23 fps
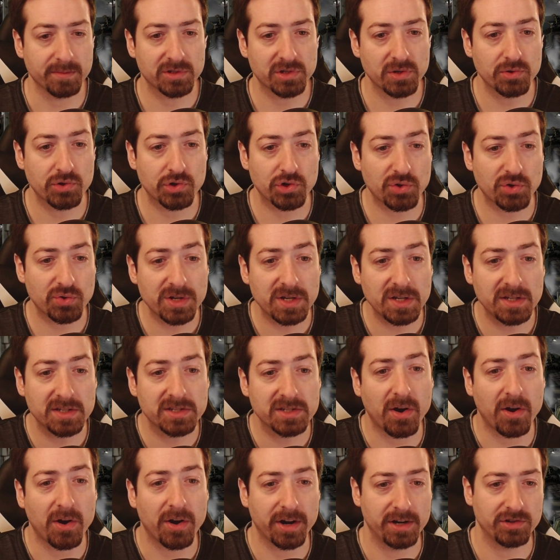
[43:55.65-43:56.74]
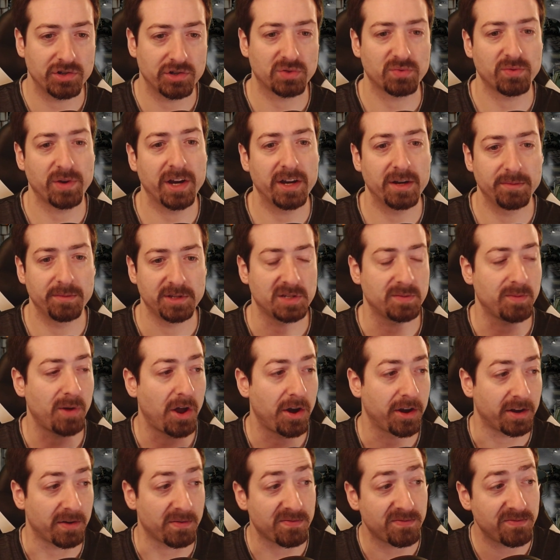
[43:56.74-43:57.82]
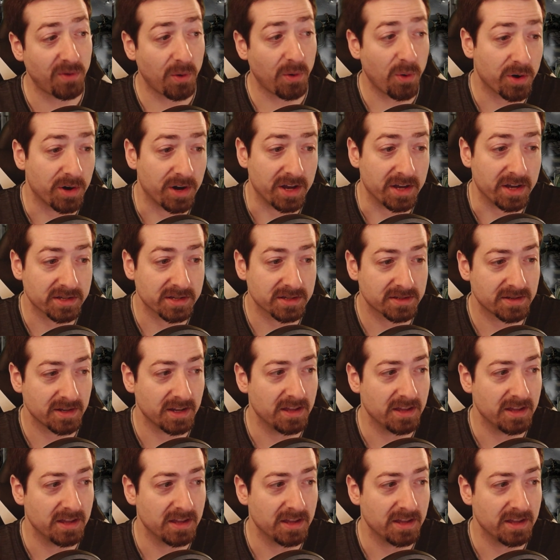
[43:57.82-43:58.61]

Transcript: So trees aren't just randomly spawning a forest